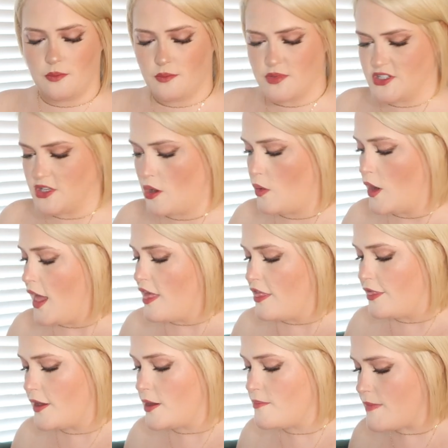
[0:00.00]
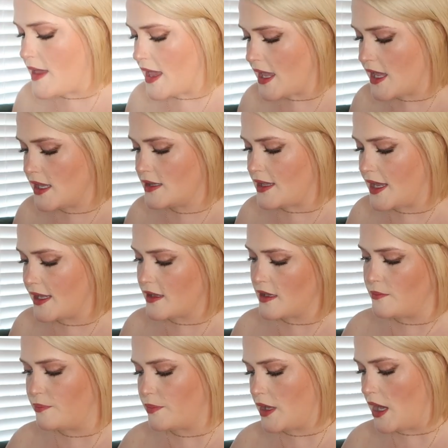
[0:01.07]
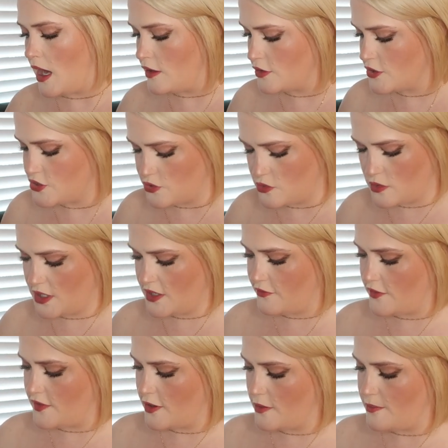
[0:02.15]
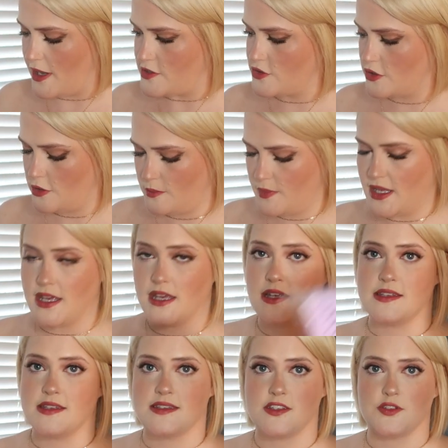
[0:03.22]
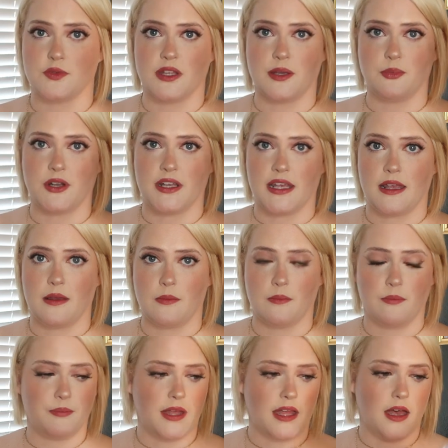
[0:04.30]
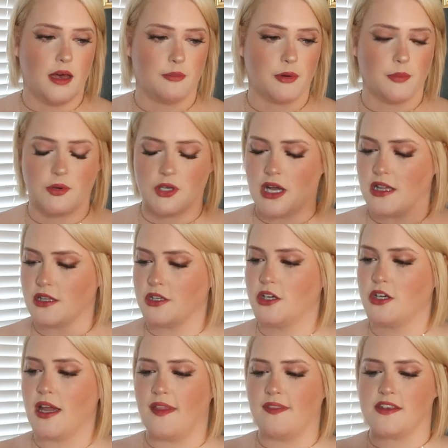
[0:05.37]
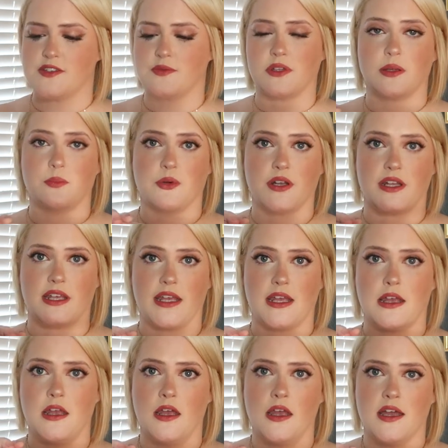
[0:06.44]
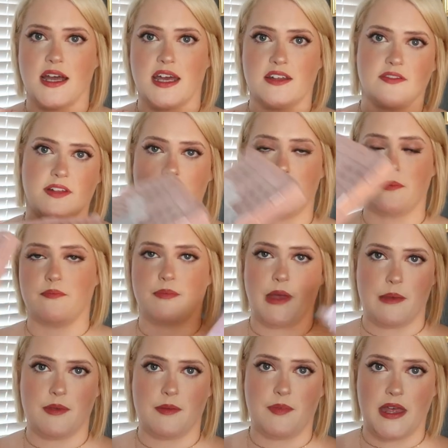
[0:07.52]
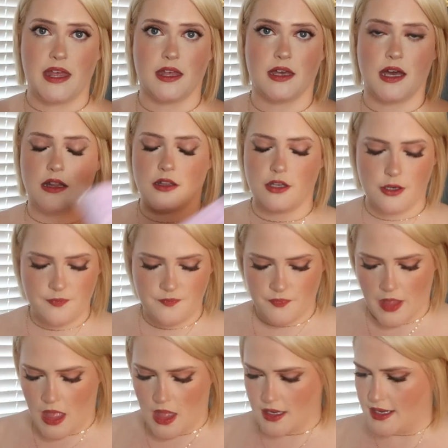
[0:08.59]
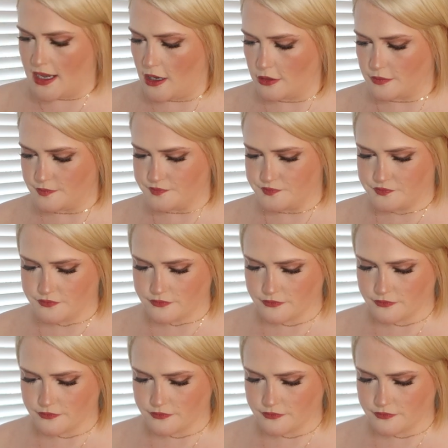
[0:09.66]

room. So the main like color story for their bedroom is this really pretty uh, purple color and this really pretty kind of like baby pink color. Now,